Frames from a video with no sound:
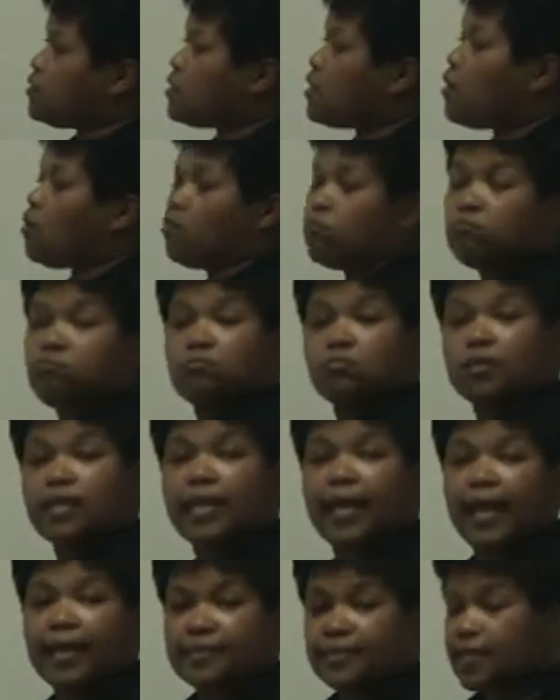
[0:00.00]
So,
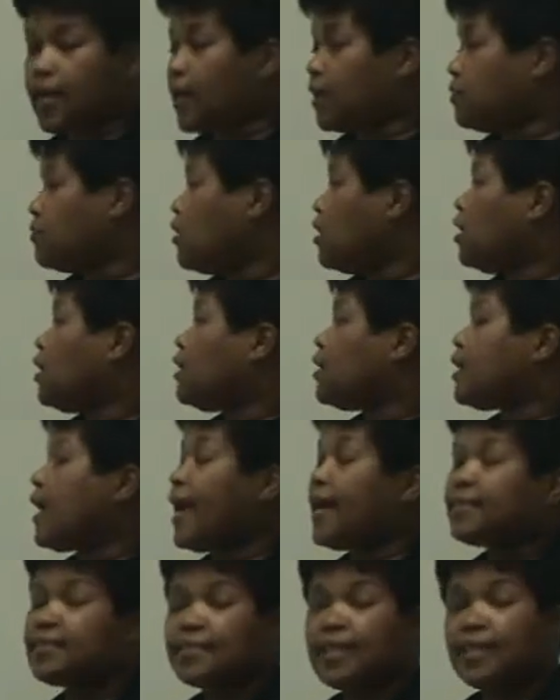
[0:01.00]
the essay.
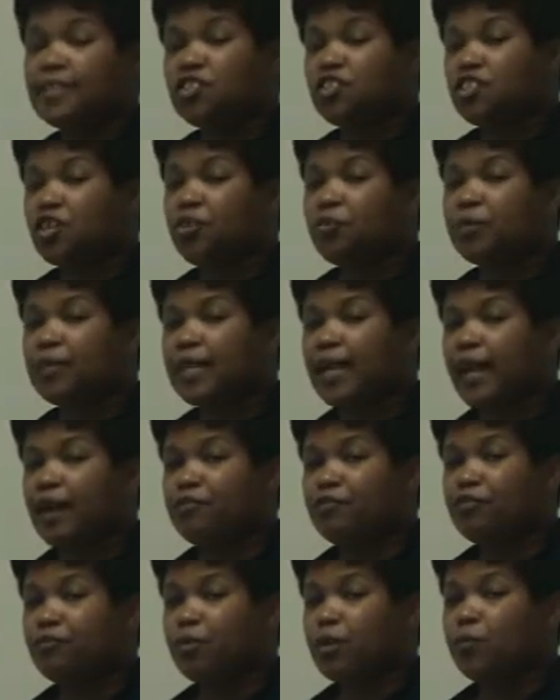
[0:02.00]
Essays generally
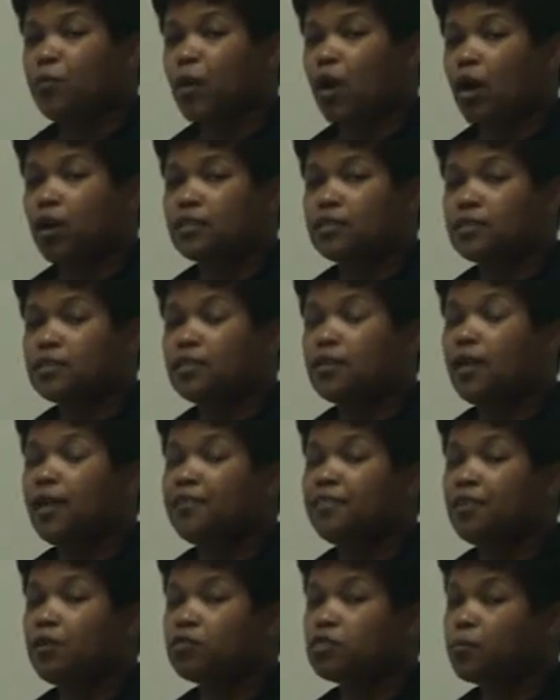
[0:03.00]
have three parts,
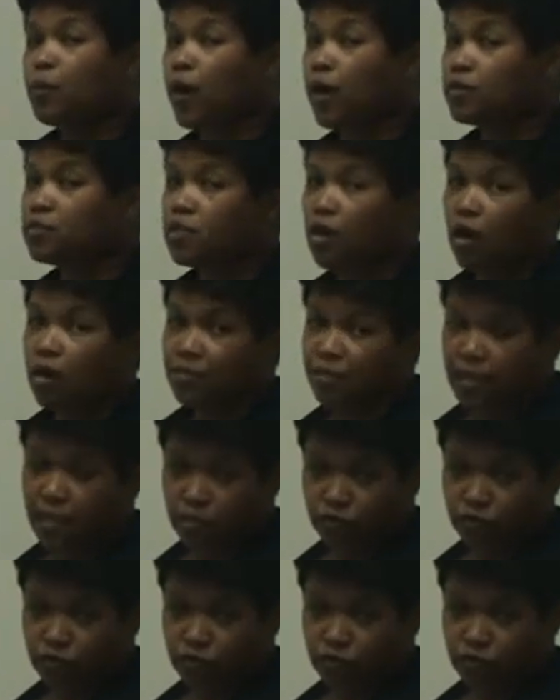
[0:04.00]
and those parts are the